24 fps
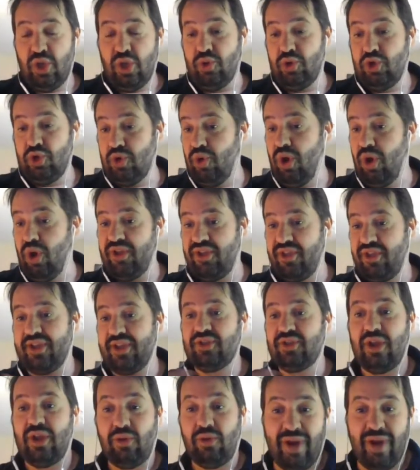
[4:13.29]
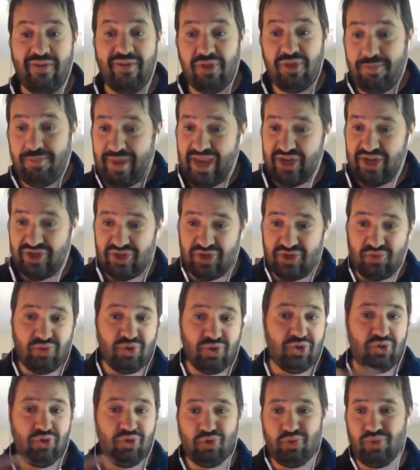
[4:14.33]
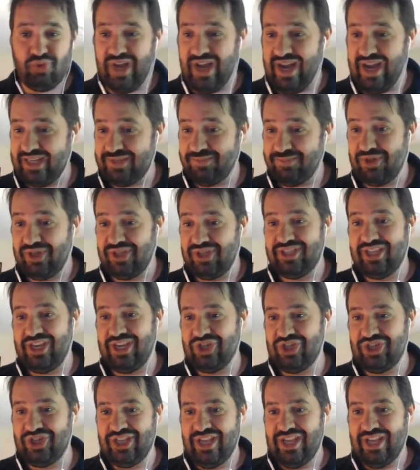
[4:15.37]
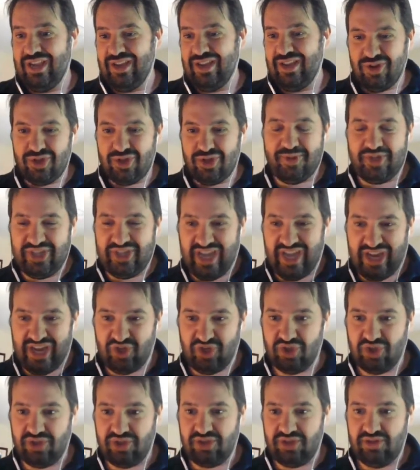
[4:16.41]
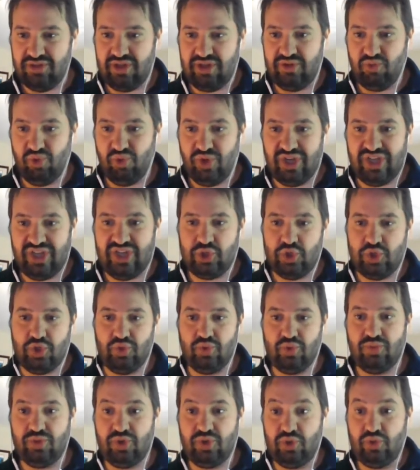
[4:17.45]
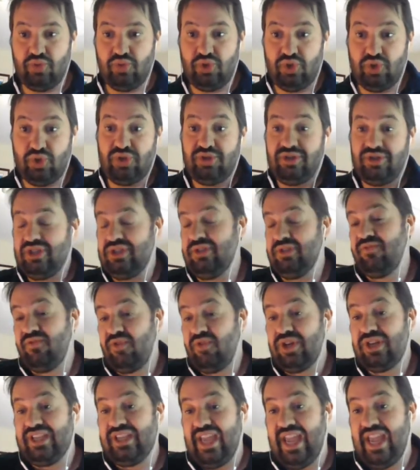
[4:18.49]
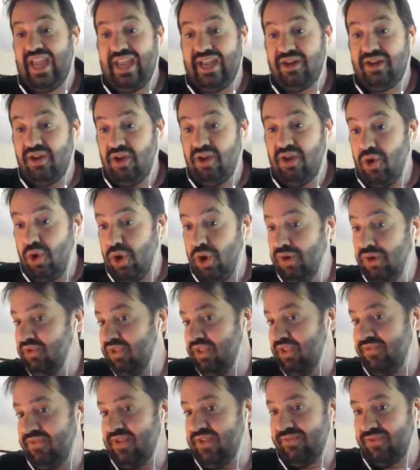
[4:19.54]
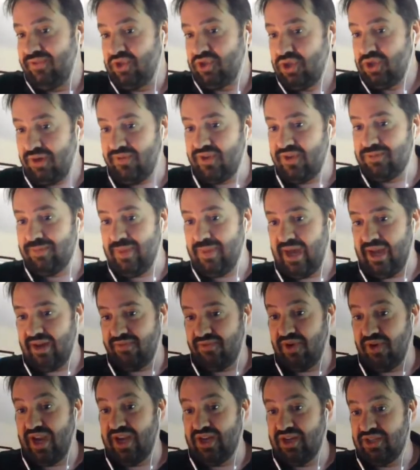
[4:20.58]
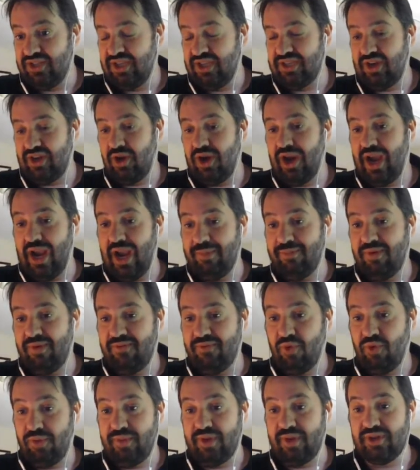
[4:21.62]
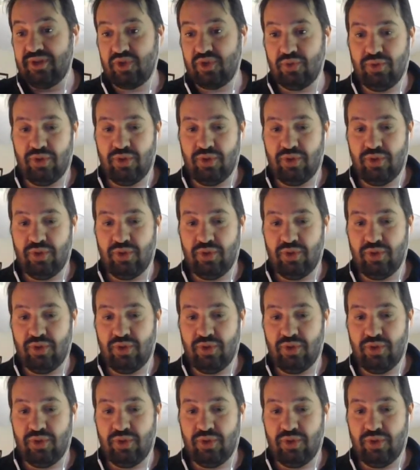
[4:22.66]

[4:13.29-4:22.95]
do all the things that are right for the patients, reduce rehospitalizations, there's potential really for a gain over the fee-for-service model for agencies that are high performing. So